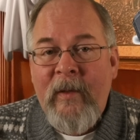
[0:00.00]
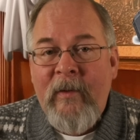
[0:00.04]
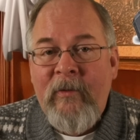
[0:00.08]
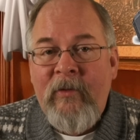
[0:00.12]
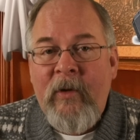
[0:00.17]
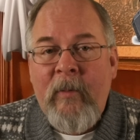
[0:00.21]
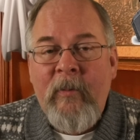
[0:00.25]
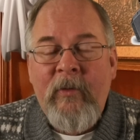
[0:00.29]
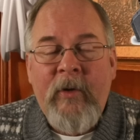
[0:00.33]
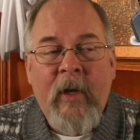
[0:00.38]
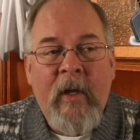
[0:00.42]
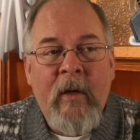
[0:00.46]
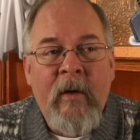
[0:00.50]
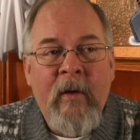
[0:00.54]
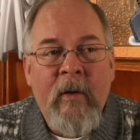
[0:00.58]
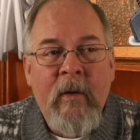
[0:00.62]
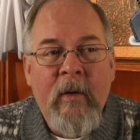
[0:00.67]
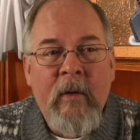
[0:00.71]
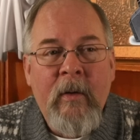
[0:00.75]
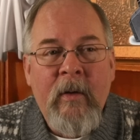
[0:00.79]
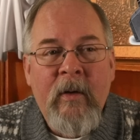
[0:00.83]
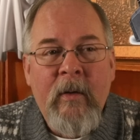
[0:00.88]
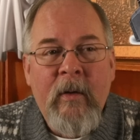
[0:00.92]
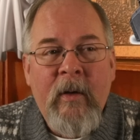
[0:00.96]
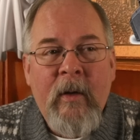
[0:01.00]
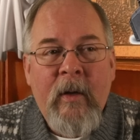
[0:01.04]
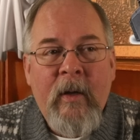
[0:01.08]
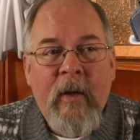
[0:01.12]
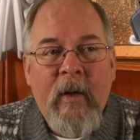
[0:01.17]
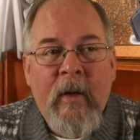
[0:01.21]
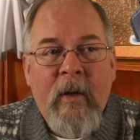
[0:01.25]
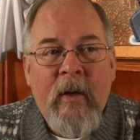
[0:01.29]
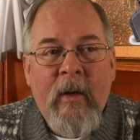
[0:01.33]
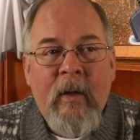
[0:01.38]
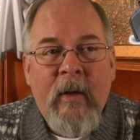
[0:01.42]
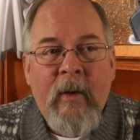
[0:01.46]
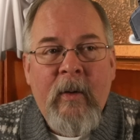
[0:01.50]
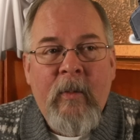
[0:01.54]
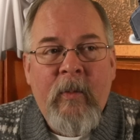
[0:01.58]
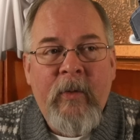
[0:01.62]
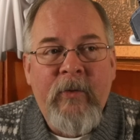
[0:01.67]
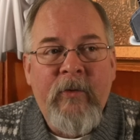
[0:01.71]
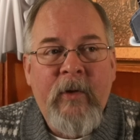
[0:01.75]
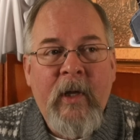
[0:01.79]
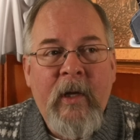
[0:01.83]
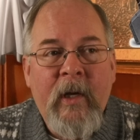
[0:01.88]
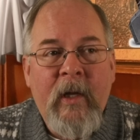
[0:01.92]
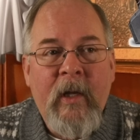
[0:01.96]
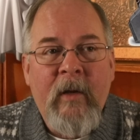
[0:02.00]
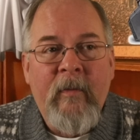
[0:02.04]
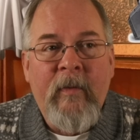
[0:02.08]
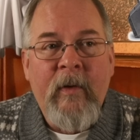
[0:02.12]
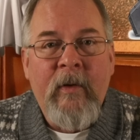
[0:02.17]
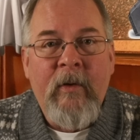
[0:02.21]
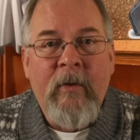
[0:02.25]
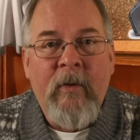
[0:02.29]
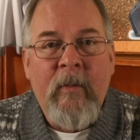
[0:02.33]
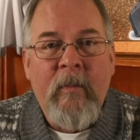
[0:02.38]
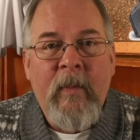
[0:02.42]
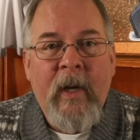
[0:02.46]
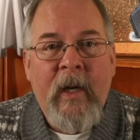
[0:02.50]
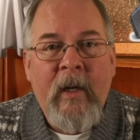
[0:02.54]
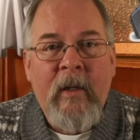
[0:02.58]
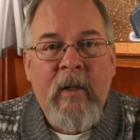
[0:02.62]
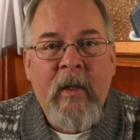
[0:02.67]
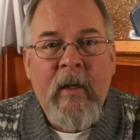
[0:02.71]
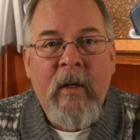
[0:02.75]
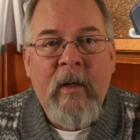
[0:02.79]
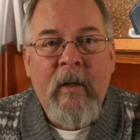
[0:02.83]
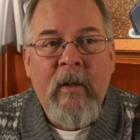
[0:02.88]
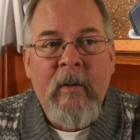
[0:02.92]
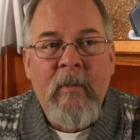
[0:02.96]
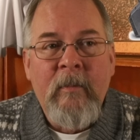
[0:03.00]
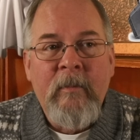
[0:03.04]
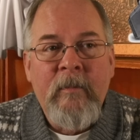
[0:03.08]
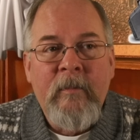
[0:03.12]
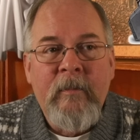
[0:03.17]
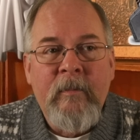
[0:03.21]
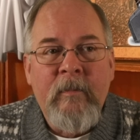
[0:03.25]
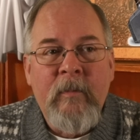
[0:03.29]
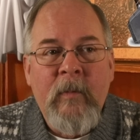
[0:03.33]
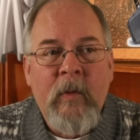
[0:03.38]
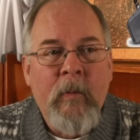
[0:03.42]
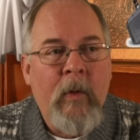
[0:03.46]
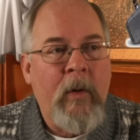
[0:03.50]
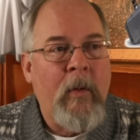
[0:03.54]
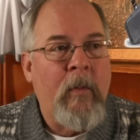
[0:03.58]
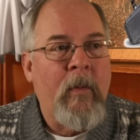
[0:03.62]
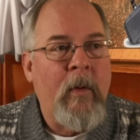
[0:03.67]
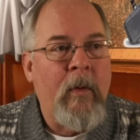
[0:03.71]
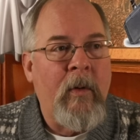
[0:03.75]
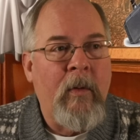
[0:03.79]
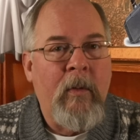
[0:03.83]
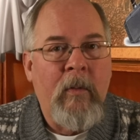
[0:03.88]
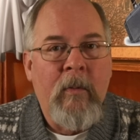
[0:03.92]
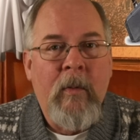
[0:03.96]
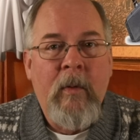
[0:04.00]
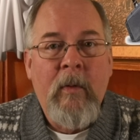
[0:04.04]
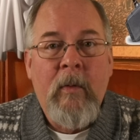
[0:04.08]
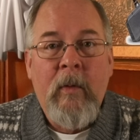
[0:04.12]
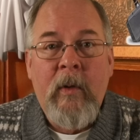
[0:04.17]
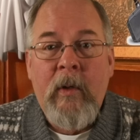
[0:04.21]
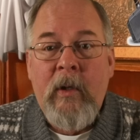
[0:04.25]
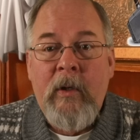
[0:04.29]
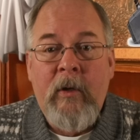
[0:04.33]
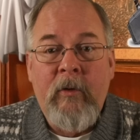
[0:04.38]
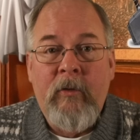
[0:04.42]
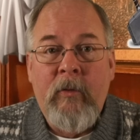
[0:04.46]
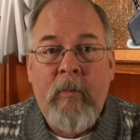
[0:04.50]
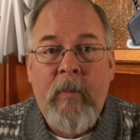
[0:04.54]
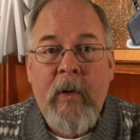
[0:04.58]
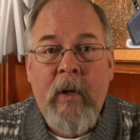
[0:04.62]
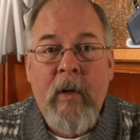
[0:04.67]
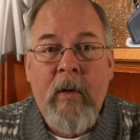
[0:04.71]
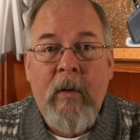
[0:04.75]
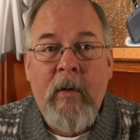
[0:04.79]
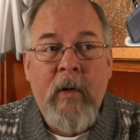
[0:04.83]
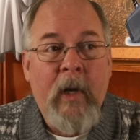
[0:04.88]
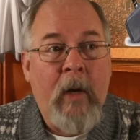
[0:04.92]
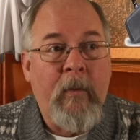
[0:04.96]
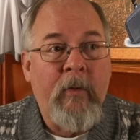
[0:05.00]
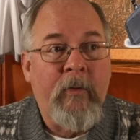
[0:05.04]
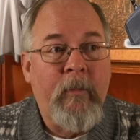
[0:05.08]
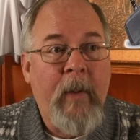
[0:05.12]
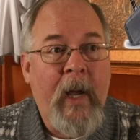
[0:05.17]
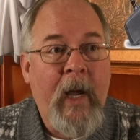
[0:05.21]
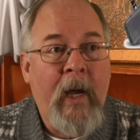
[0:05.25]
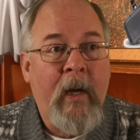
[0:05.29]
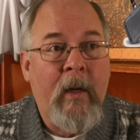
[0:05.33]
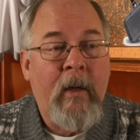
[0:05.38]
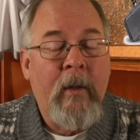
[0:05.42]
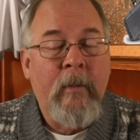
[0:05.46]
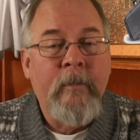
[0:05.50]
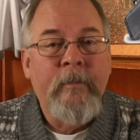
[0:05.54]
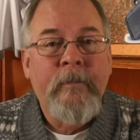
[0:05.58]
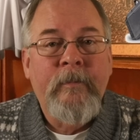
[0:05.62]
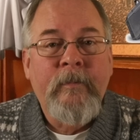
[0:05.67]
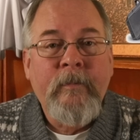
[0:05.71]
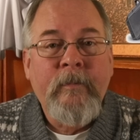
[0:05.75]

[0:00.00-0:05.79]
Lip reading: Some said, what's that elephant doing back there? What? He disappeared. Now he's back.